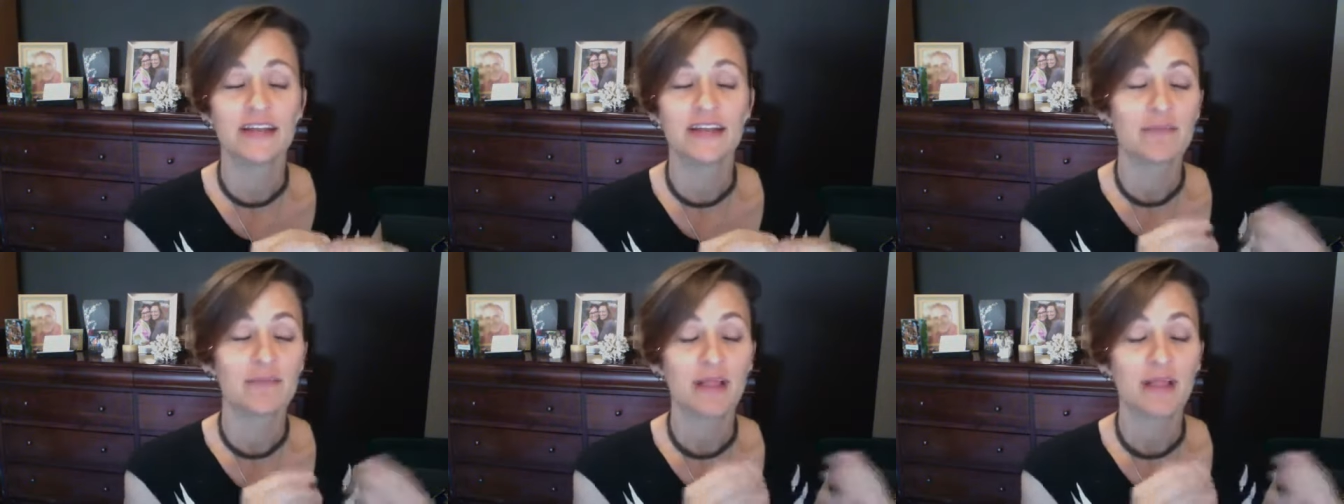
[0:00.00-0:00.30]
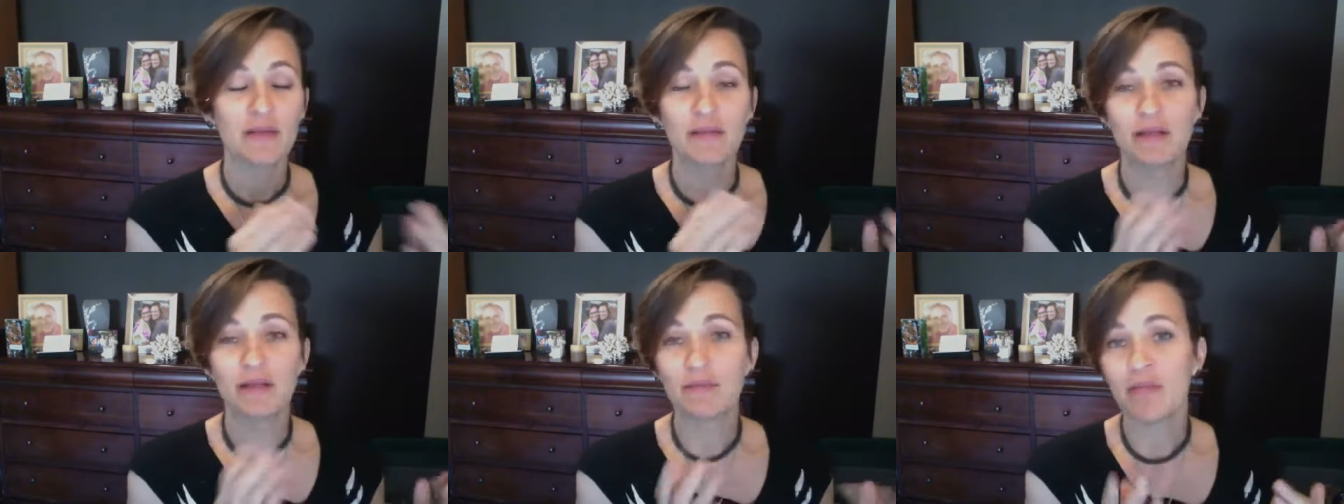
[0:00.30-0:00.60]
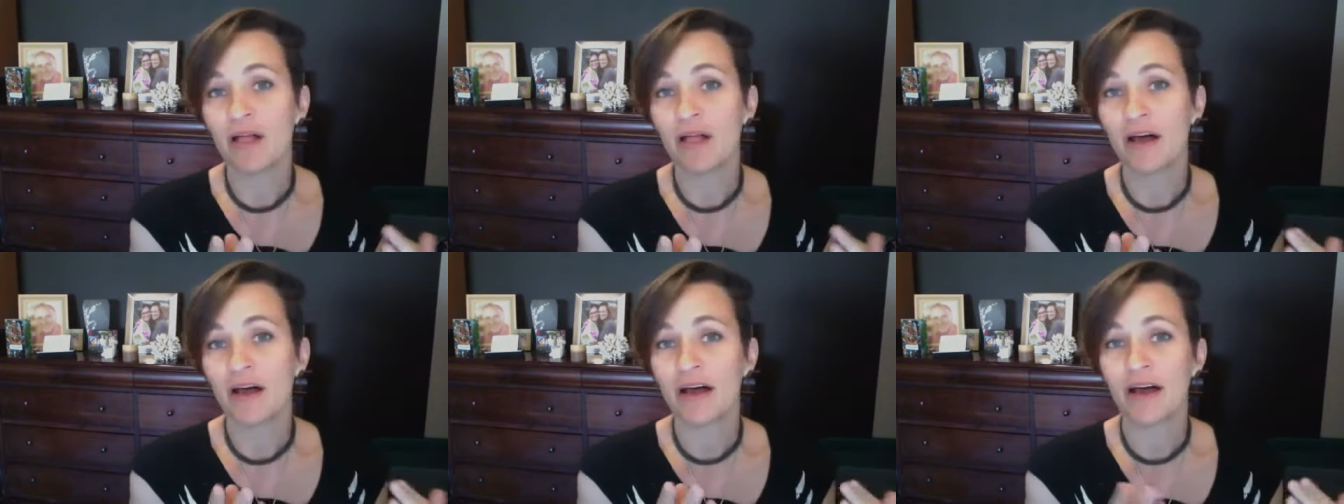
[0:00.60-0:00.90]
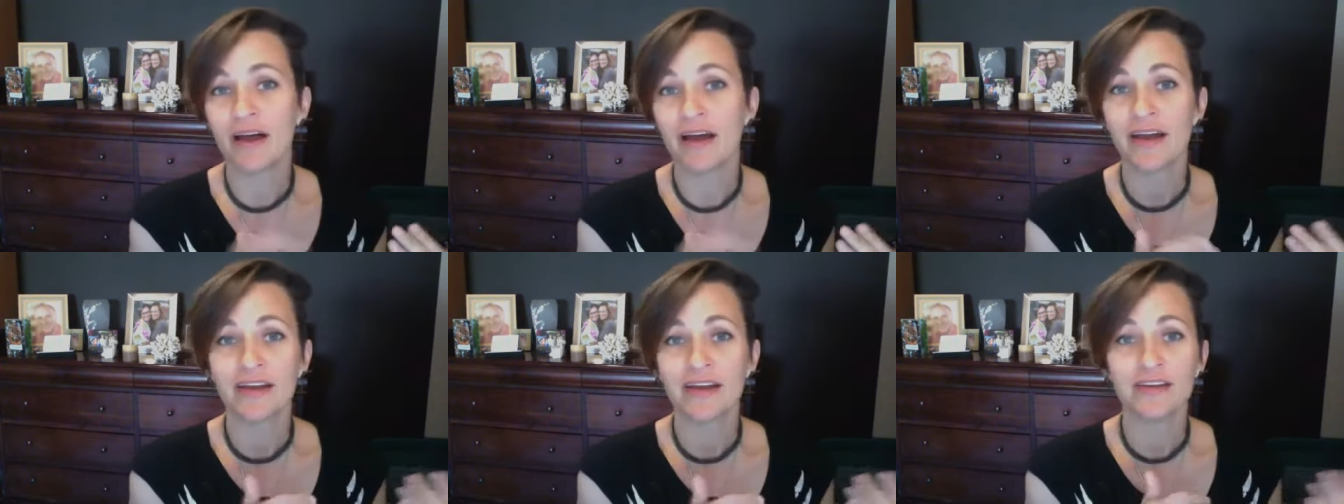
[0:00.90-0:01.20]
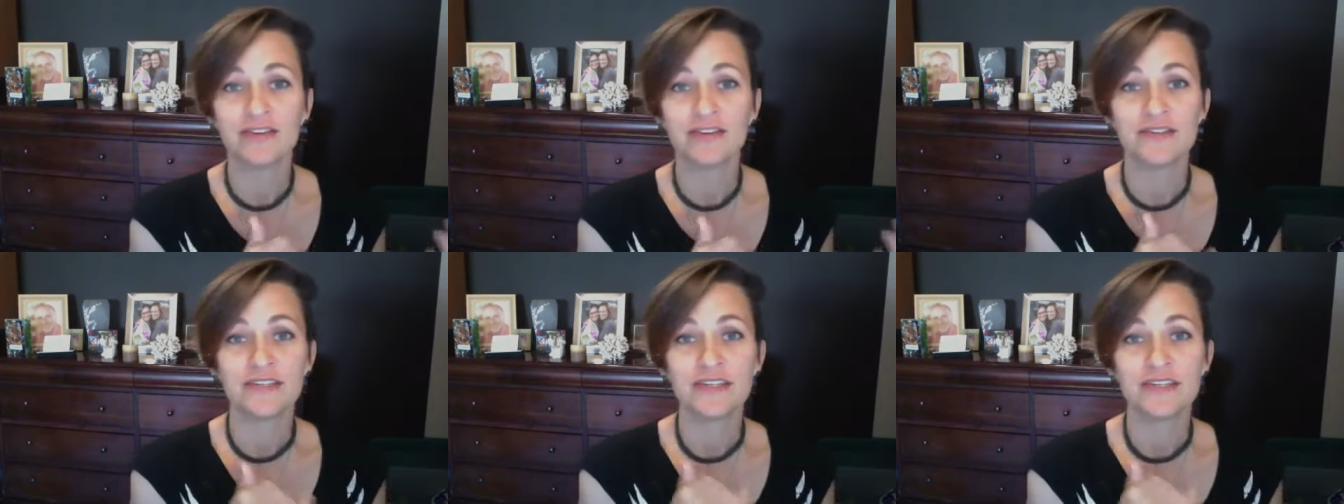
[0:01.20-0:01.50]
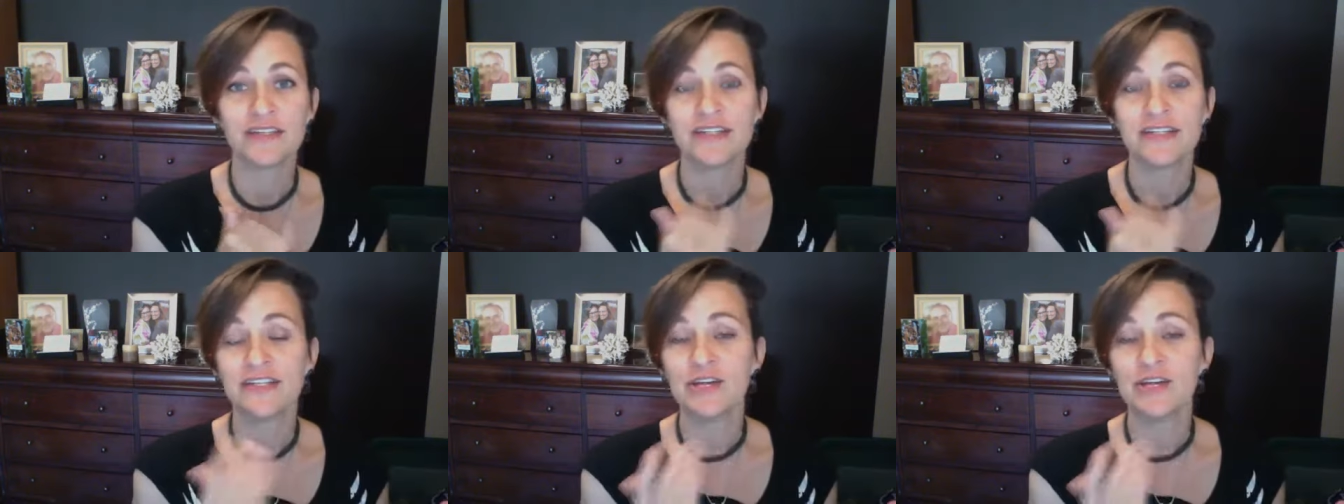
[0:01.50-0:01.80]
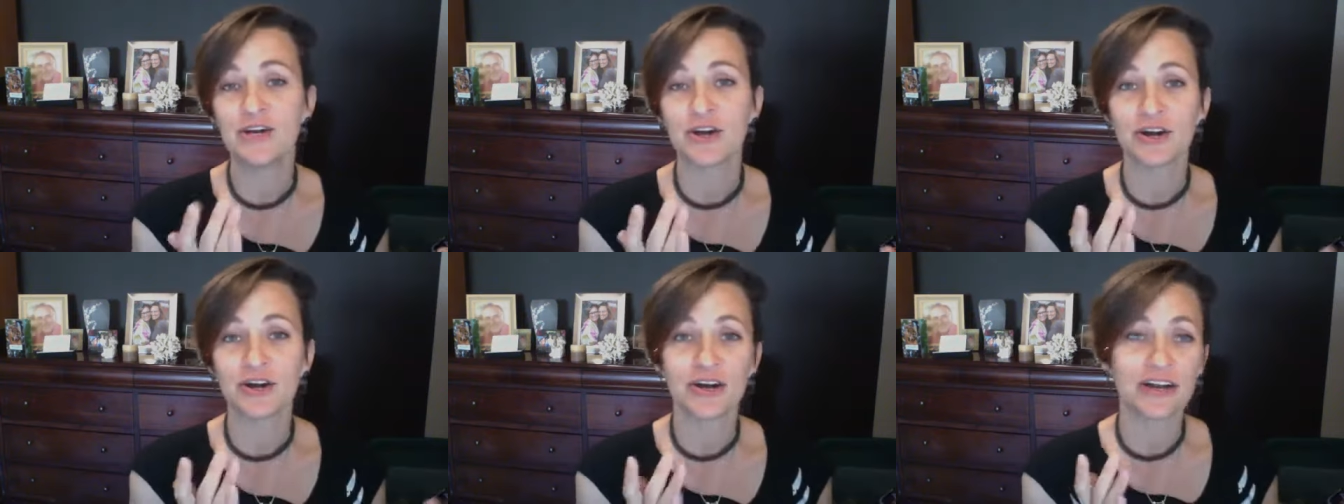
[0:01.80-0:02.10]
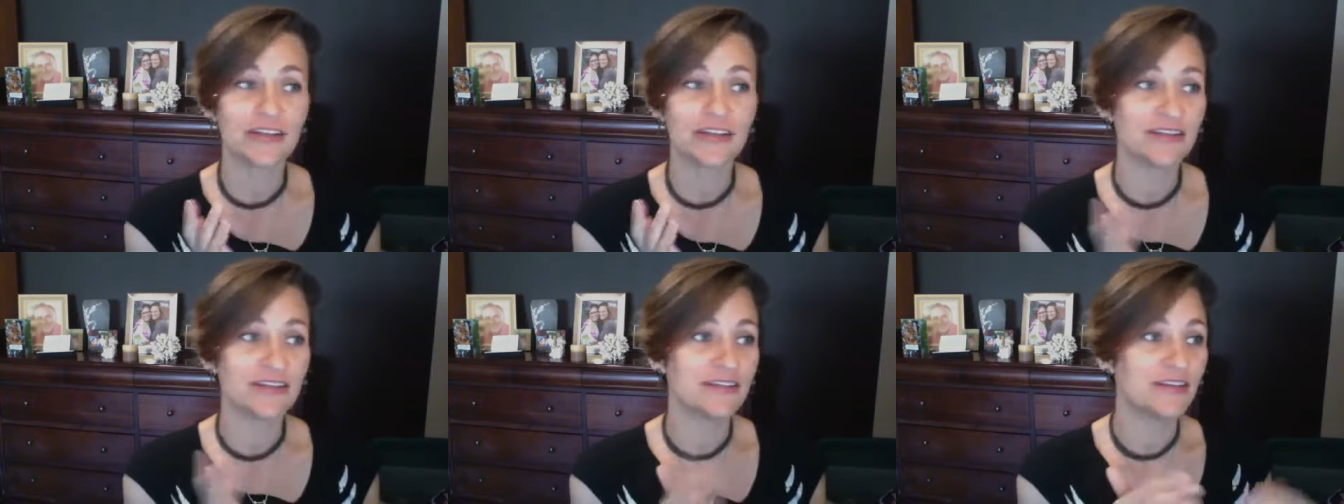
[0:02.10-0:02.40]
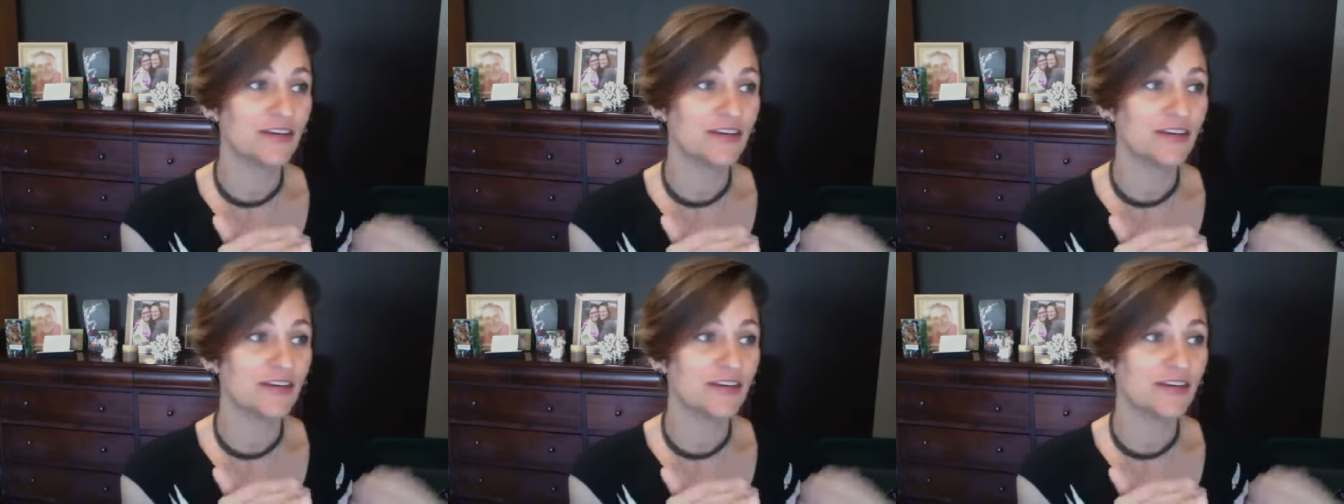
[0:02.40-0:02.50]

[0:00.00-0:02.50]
blah, blah, blah, and you see a deer and the deer